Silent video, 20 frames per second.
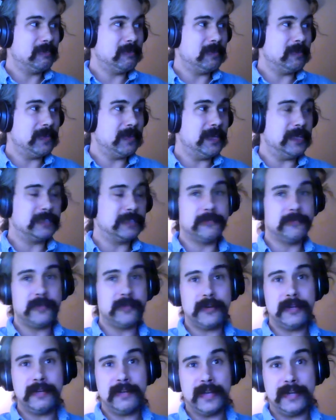it's a
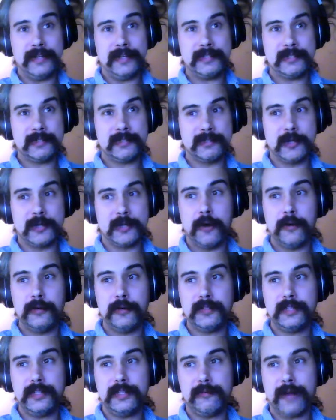very nice,
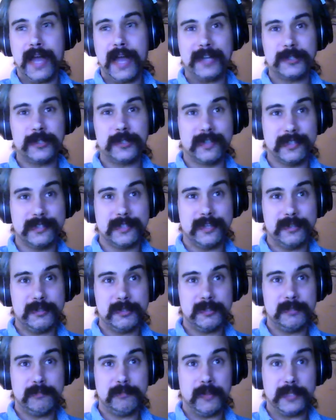cozy
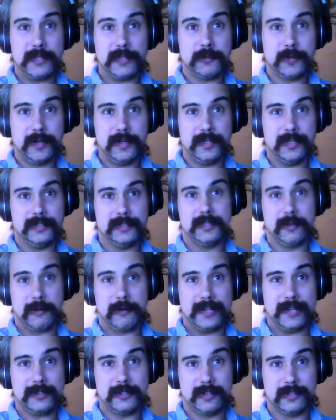rationalization, but that's what it is, a
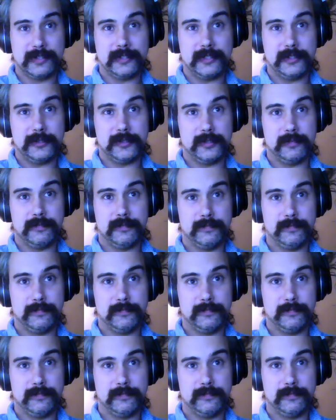rationalization.